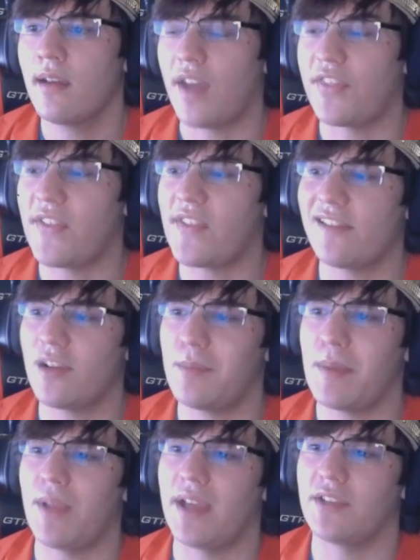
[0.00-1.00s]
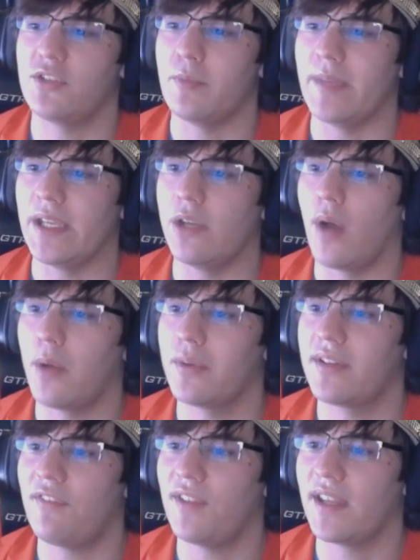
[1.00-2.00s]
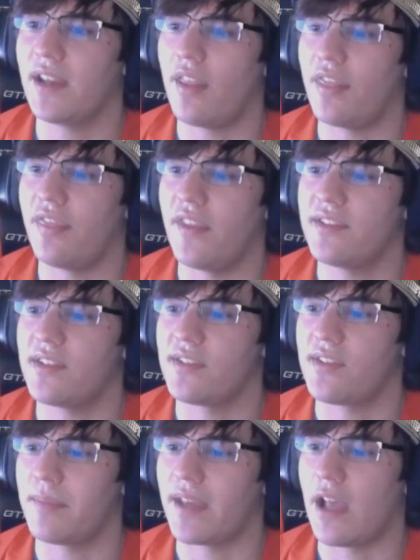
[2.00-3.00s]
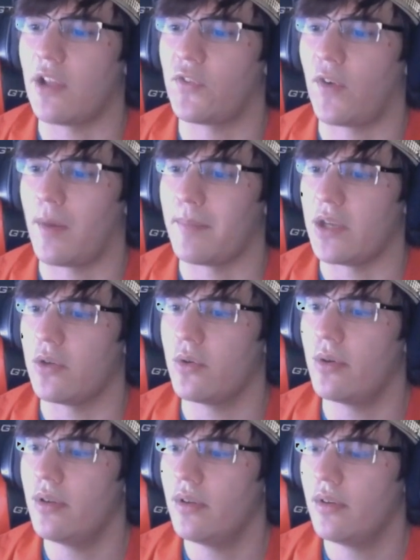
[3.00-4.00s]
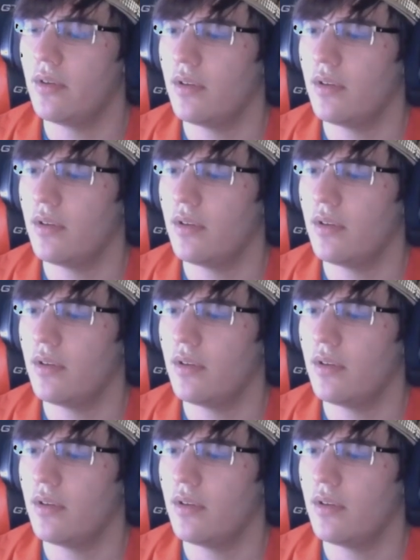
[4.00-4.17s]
I think they should be playing 2 Mew. I would definitely cut this and something else for a Mew.